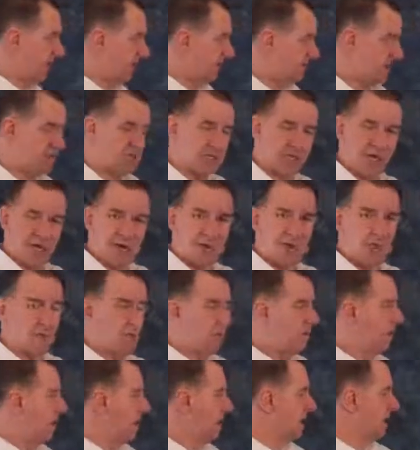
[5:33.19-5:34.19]
As an
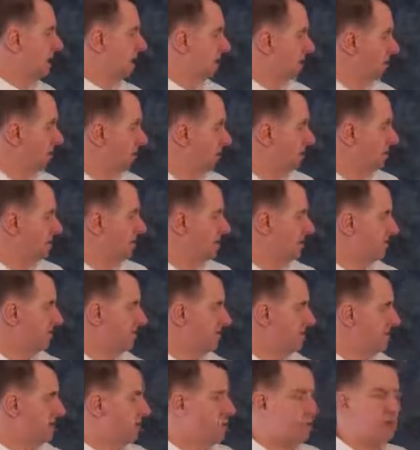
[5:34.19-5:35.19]
example, supposing they've
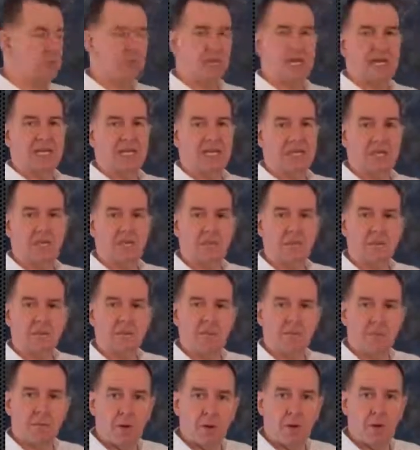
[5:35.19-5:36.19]
been accumulating
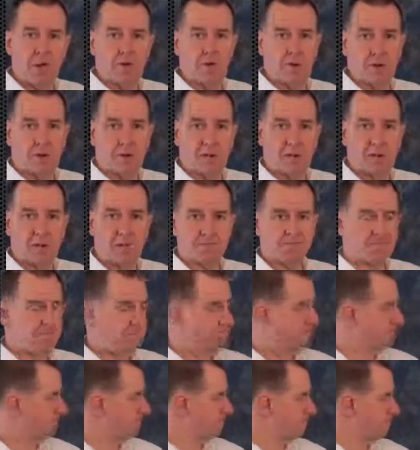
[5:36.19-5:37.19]
buy orders,
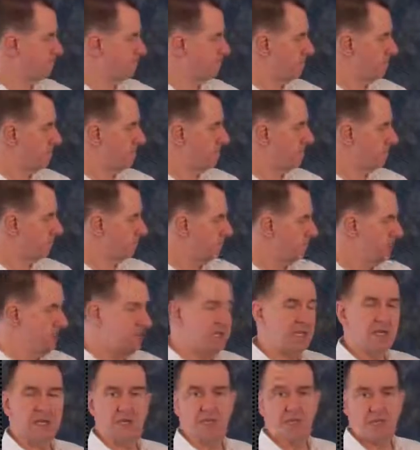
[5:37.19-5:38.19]

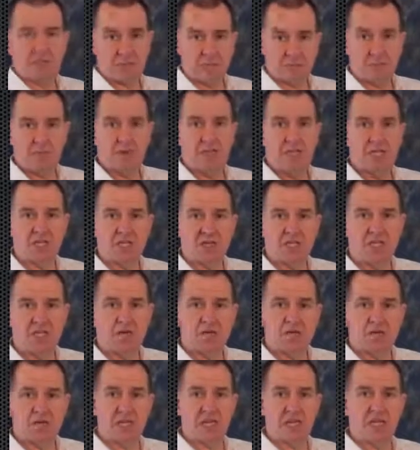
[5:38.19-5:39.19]
ready in anticipation
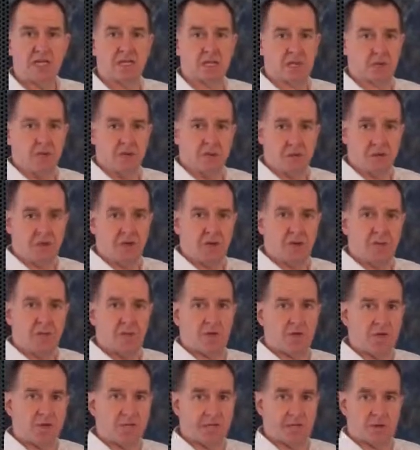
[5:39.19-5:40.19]
for the market to be moved
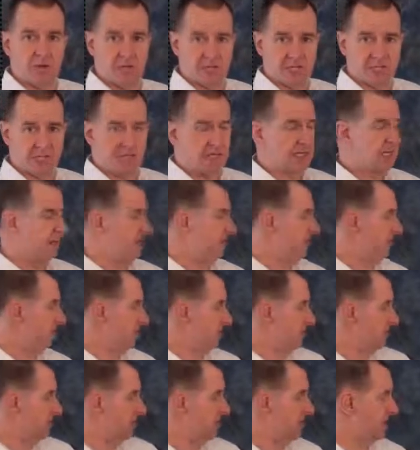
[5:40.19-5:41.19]
up, and they will sell into that
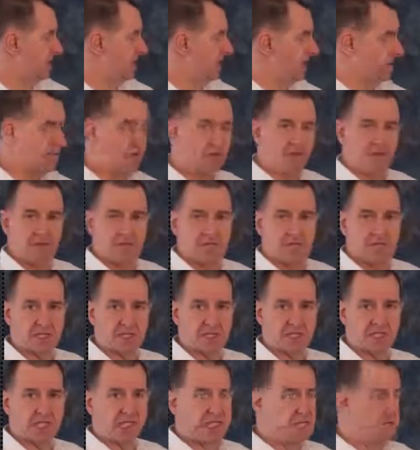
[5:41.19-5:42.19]
rise and release their
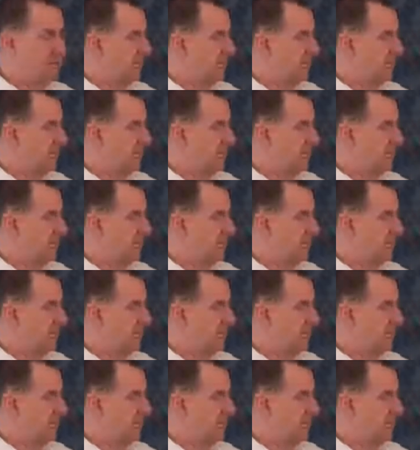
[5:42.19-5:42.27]
profits.